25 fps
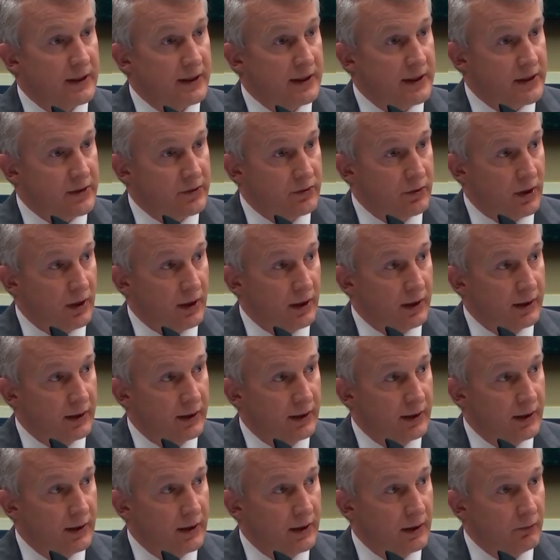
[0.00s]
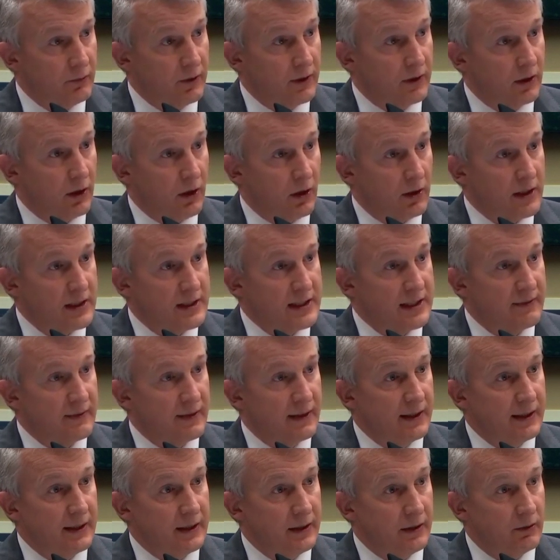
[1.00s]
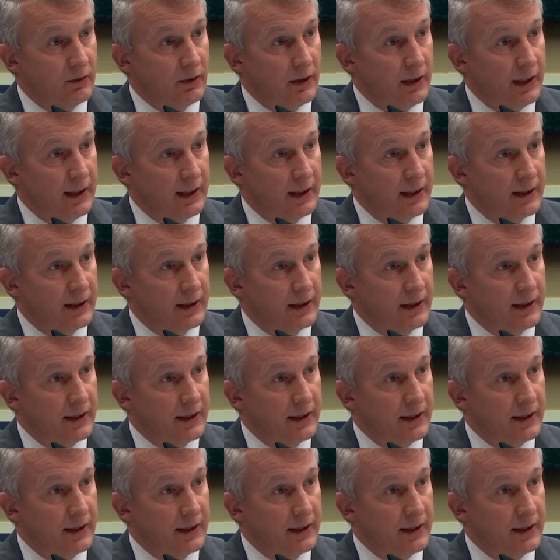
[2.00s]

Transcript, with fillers: this drug, regardless of the EUA.